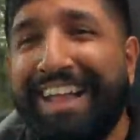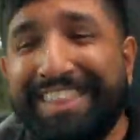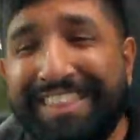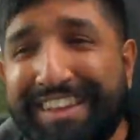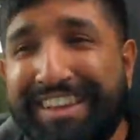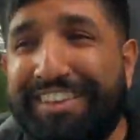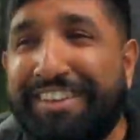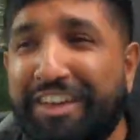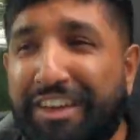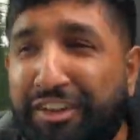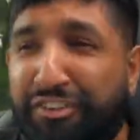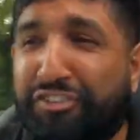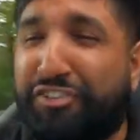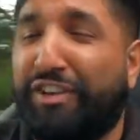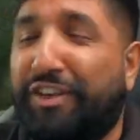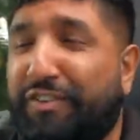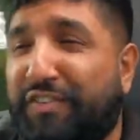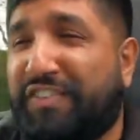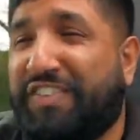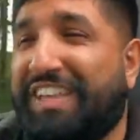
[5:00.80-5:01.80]
the gear
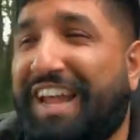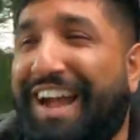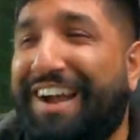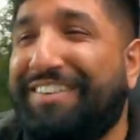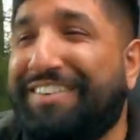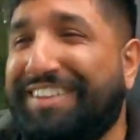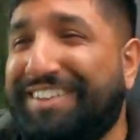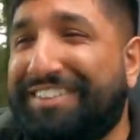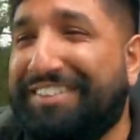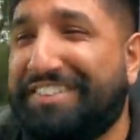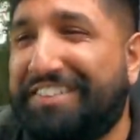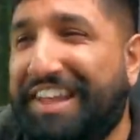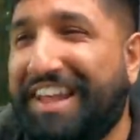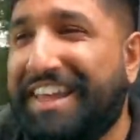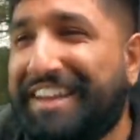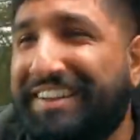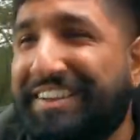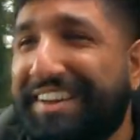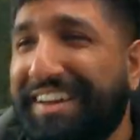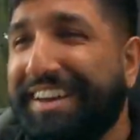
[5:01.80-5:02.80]
shifts sound
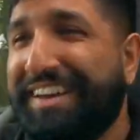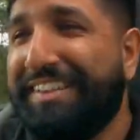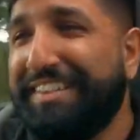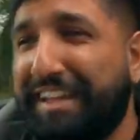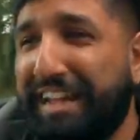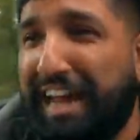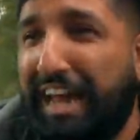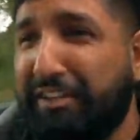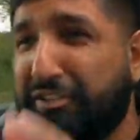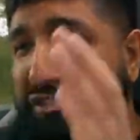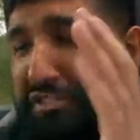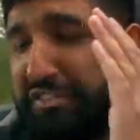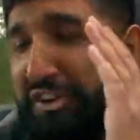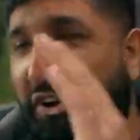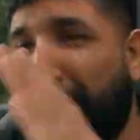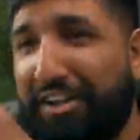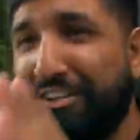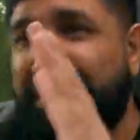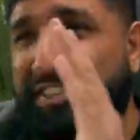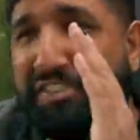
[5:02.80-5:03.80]
insane. They're like just
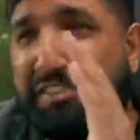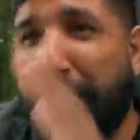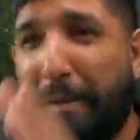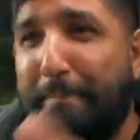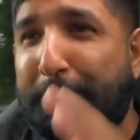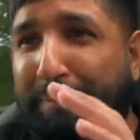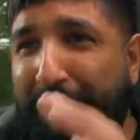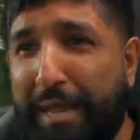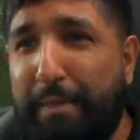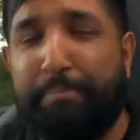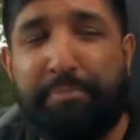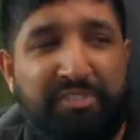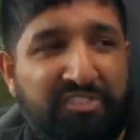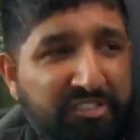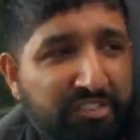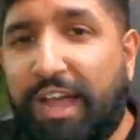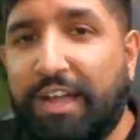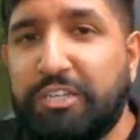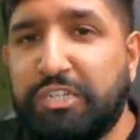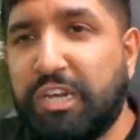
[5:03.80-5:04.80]
constant blips.
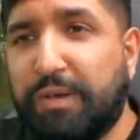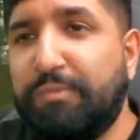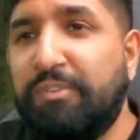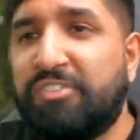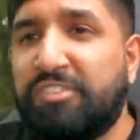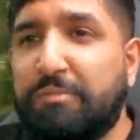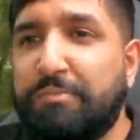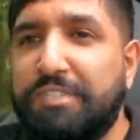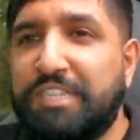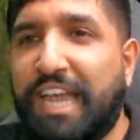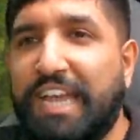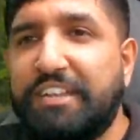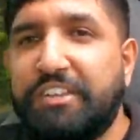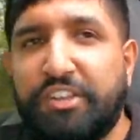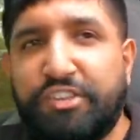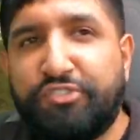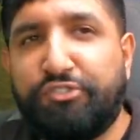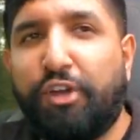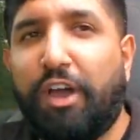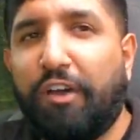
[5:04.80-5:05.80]
Now in terms of some
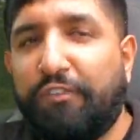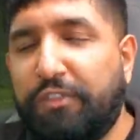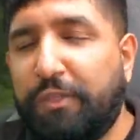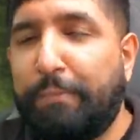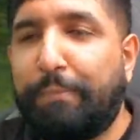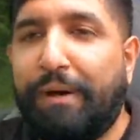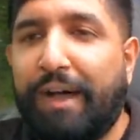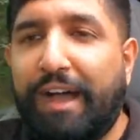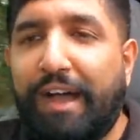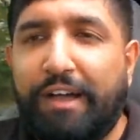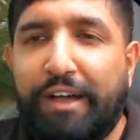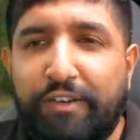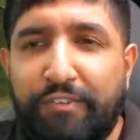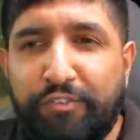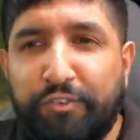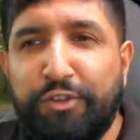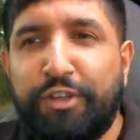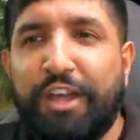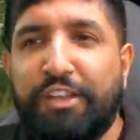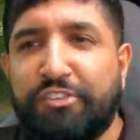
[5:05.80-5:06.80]
data straight off the bat, a
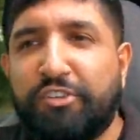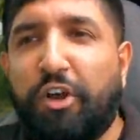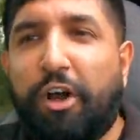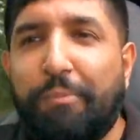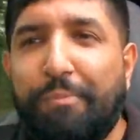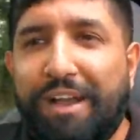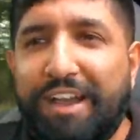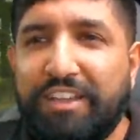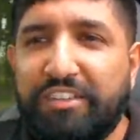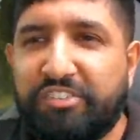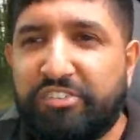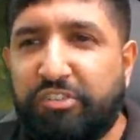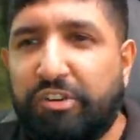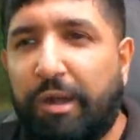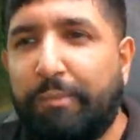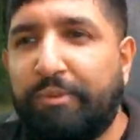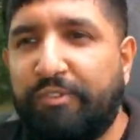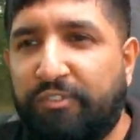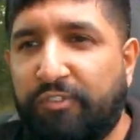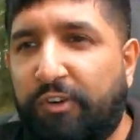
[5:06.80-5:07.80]
few days ago on my
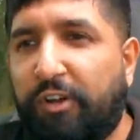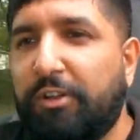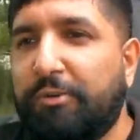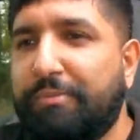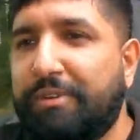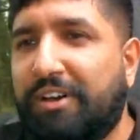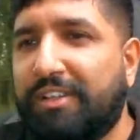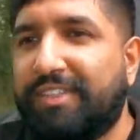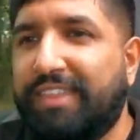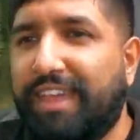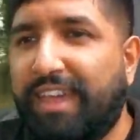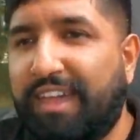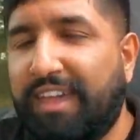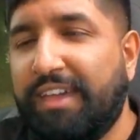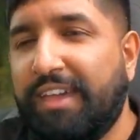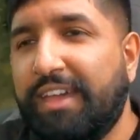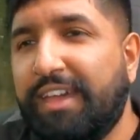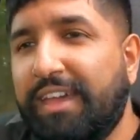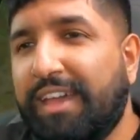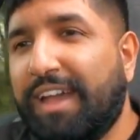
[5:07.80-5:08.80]
Instagram, if you follow me on there,
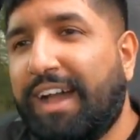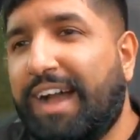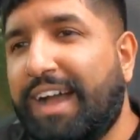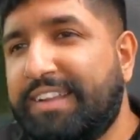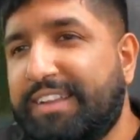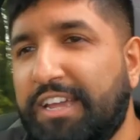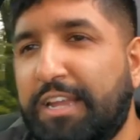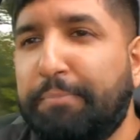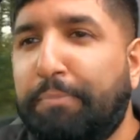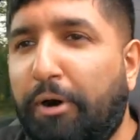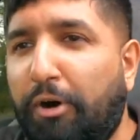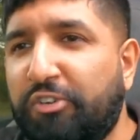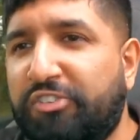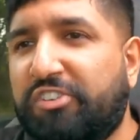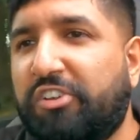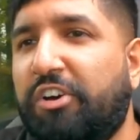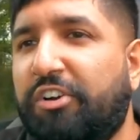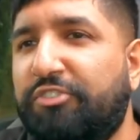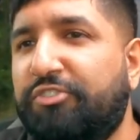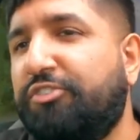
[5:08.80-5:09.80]
I did post
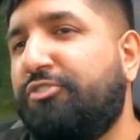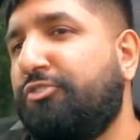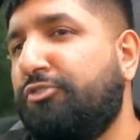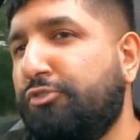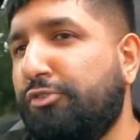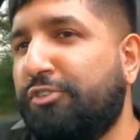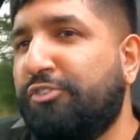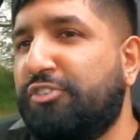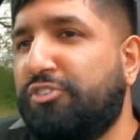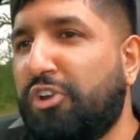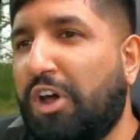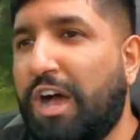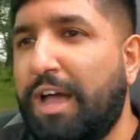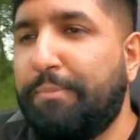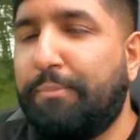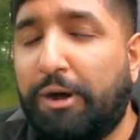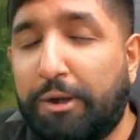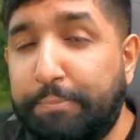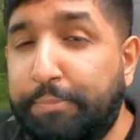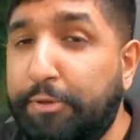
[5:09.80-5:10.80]
100 to 200
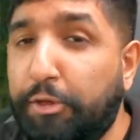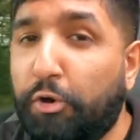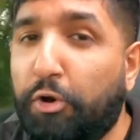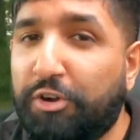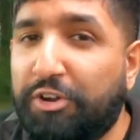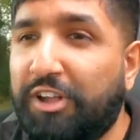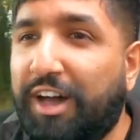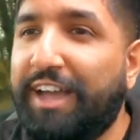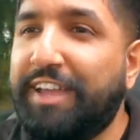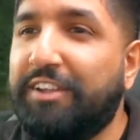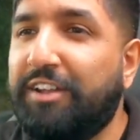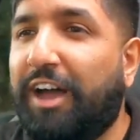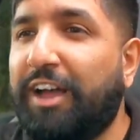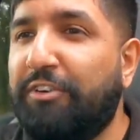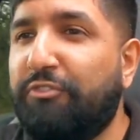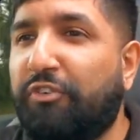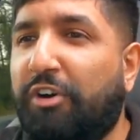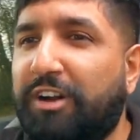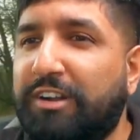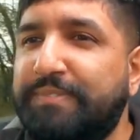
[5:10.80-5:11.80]
time on pure
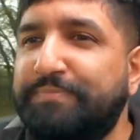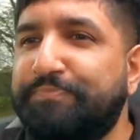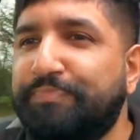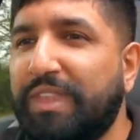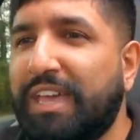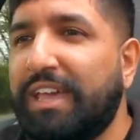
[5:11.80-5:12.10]
99 run,